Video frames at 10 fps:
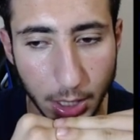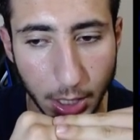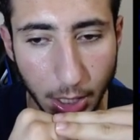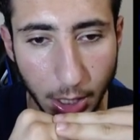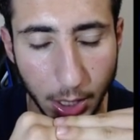
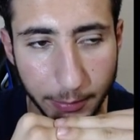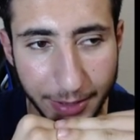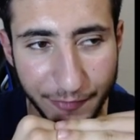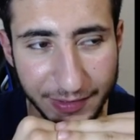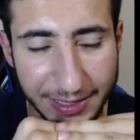I
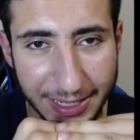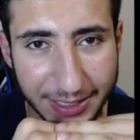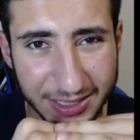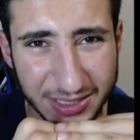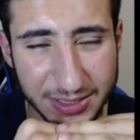feel like
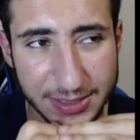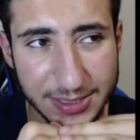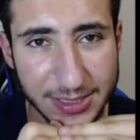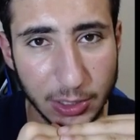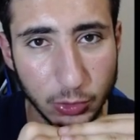
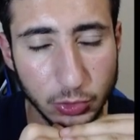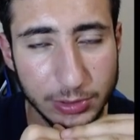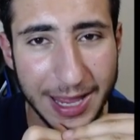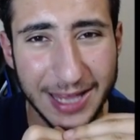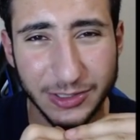Saul
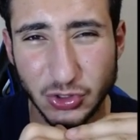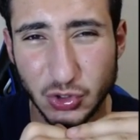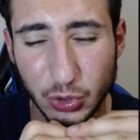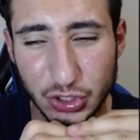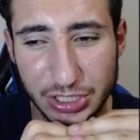and
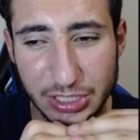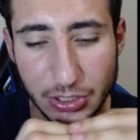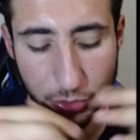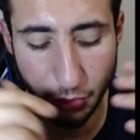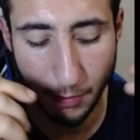
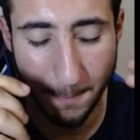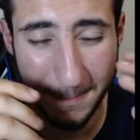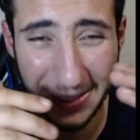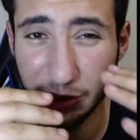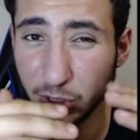Jorginho
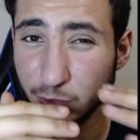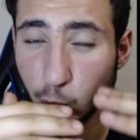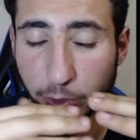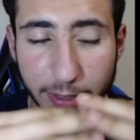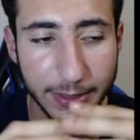may not
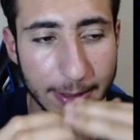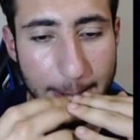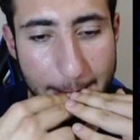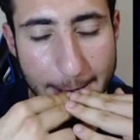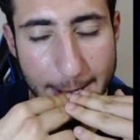work.
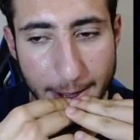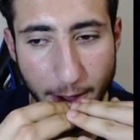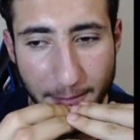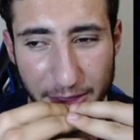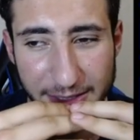
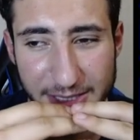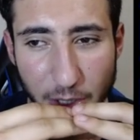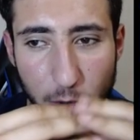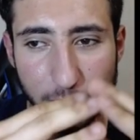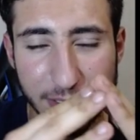I think
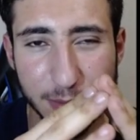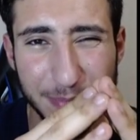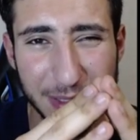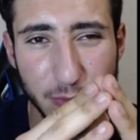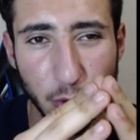Saul is a
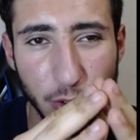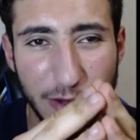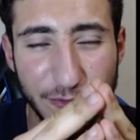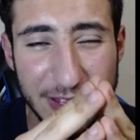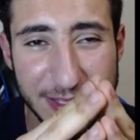bit more
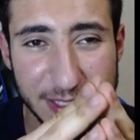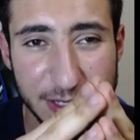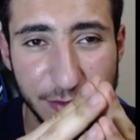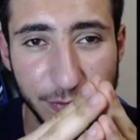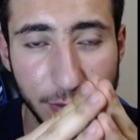
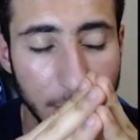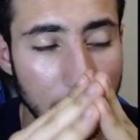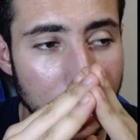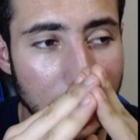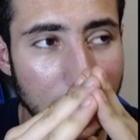offensive.
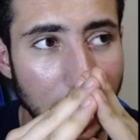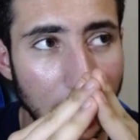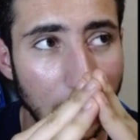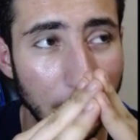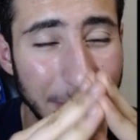
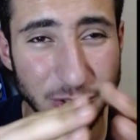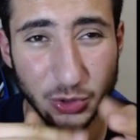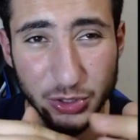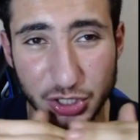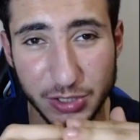And
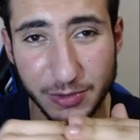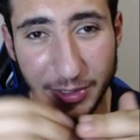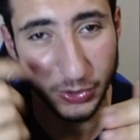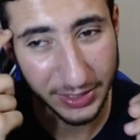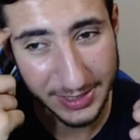Jorginho, I
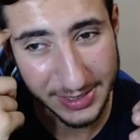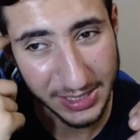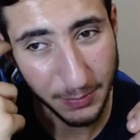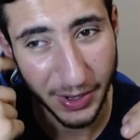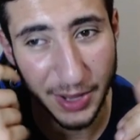know you can see
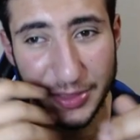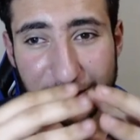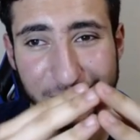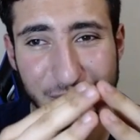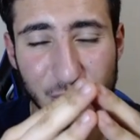it, but I
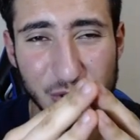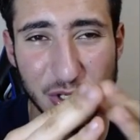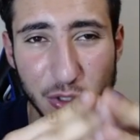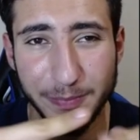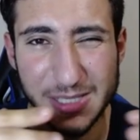think
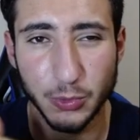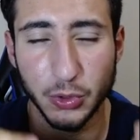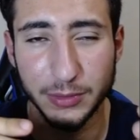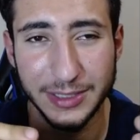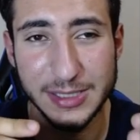Jorginho
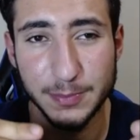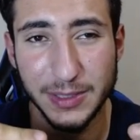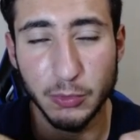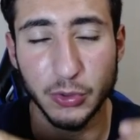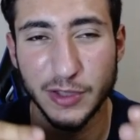needs a bit
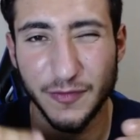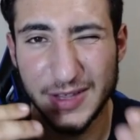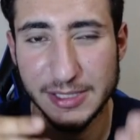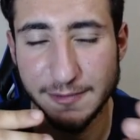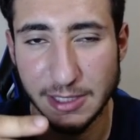more
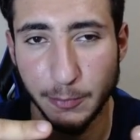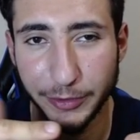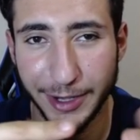defensive support.